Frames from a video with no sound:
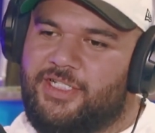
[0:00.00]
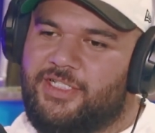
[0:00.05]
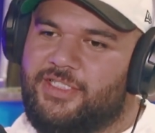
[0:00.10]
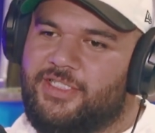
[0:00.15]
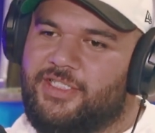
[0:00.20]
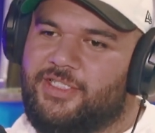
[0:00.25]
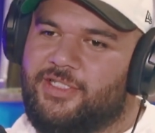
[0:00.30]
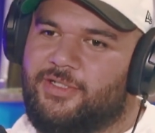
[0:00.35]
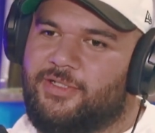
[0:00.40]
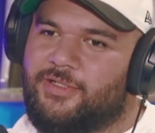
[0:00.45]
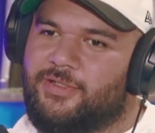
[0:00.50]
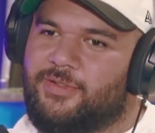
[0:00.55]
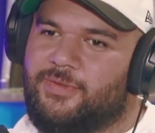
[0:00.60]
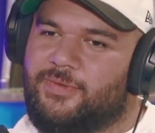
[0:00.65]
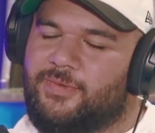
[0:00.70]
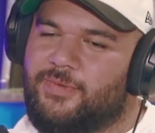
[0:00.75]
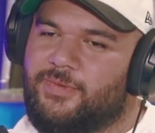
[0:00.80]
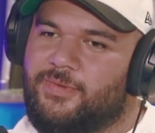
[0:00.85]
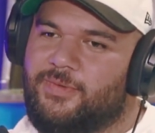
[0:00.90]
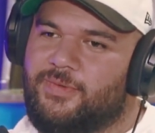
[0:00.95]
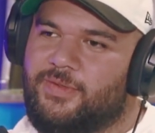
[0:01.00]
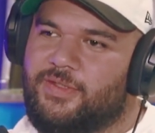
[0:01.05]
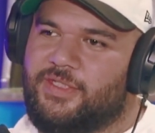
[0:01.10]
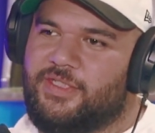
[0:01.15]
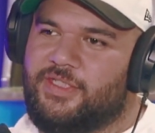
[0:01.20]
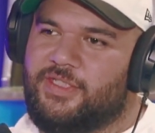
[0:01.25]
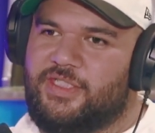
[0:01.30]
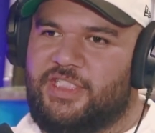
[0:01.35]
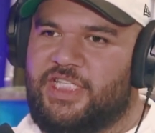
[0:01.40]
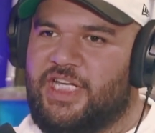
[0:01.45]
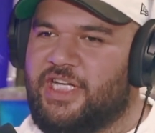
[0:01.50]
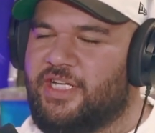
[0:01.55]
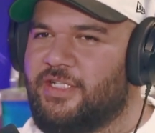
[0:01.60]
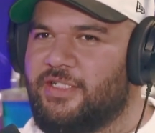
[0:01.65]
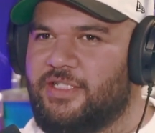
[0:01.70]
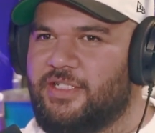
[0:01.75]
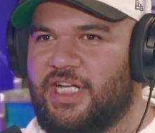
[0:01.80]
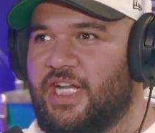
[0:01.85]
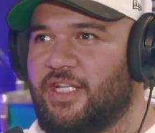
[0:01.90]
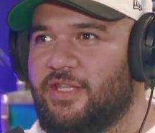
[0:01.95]
So yeah,
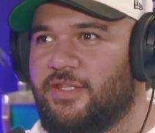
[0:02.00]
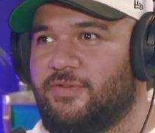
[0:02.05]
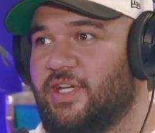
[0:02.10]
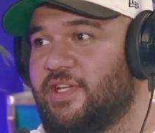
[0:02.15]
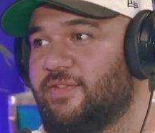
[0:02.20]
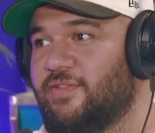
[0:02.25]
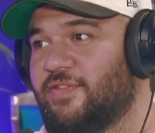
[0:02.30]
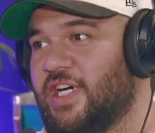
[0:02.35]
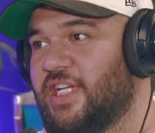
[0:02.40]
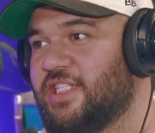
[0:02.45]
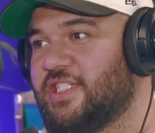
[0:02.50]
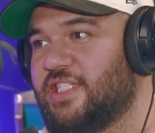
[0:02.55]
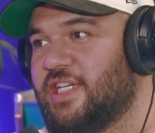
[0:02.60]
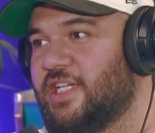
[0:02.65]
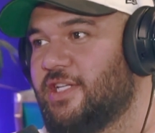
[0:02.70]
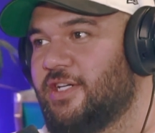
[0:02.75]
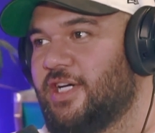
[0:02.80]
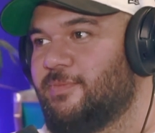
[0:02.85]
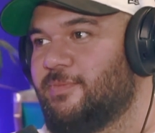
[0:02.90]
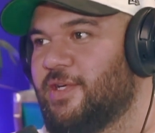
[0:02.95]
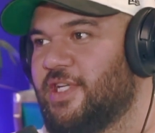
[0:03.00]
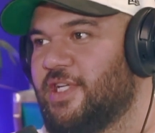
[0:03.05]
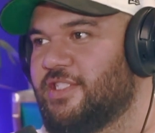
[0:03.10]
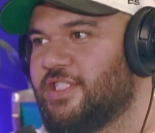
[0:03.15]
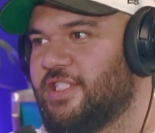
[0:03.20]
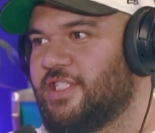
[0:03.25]
I had 3 fights in that 9 months.